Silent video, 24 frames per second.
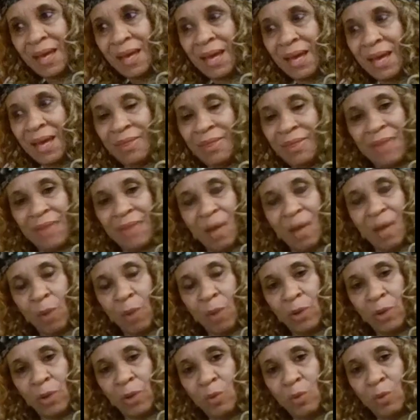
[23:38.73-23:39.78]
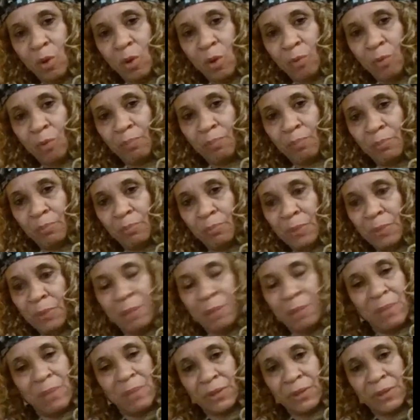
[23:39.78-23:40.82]
and that way you won't
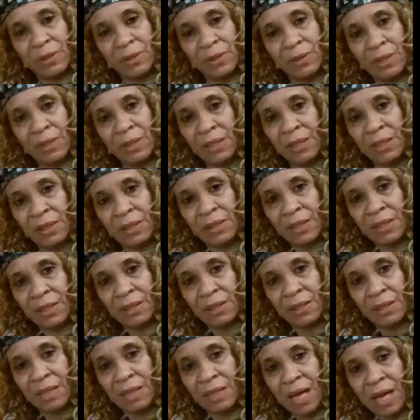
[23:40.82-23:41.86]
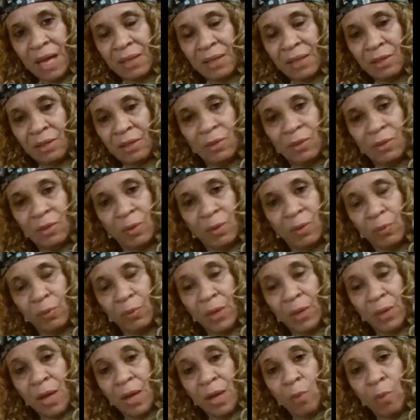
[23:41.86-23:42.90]
be missing anything that I do
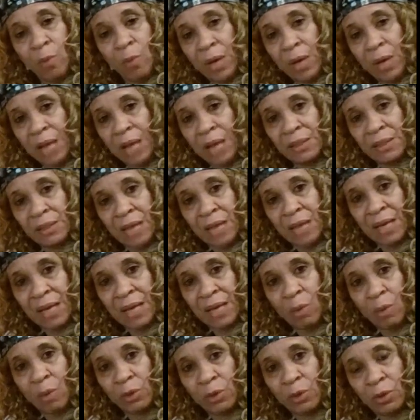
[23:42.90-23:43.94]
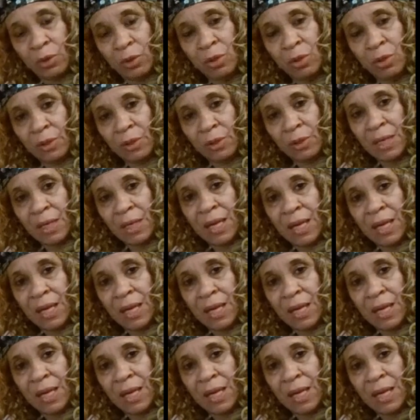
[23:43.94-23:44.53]
when I decide I want to cook.